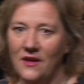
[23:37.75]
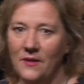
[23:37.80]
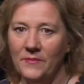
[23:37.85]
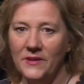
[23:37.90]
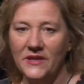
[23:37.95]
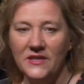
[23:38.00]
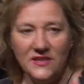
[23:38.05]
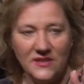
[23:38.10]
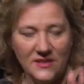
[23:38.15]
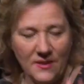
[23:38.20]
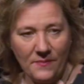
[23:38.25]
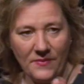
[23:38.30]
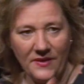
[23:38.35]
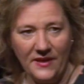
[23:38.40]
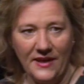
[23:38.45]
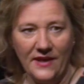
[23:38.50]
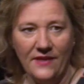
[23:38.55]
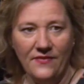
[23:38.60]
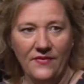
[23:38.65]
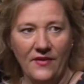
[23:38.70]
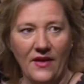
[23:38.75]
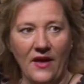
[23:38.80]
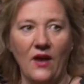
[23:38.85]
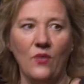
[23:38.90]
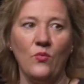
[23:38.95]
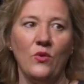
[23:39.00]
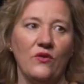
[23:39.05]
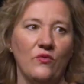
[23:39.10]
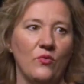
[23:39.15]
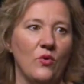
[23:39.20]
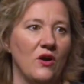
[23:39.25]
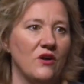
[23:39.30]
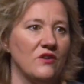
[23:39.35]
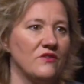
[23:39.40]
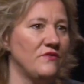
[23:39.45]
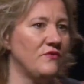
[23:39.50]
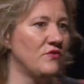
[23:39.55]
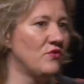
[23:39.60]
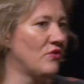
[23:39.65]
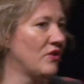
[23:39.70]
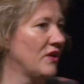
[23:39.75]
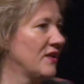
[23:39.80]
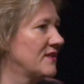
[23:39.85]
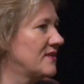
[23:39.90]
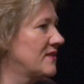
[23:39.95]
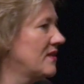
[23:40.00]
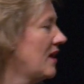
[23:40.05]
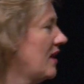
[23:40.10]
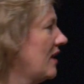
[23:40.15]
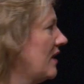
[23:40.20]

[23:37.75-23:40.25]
because something in there will have worked for us.